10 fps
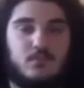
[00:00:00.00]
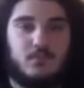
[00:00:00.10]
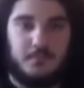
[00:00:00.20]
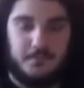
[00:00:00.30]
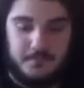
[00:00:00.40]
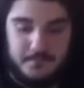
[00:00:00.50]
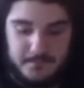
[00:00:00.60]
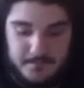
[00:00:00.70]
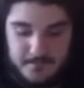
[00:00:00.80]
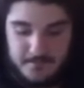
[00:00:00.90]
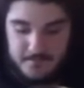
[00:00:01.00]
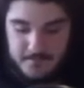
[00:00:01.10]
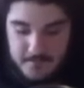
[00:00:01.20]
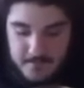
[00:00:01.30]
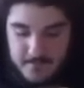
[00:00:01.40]

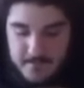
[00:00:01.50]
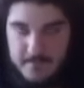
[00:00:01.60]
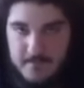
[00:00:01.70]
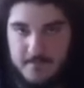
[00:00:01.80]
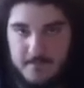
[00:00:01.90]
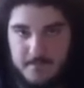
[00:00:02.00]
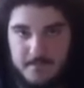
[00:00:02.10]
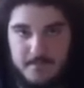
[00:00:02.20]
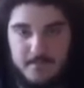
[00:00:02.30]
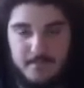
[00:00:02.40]
This person isn't speaking.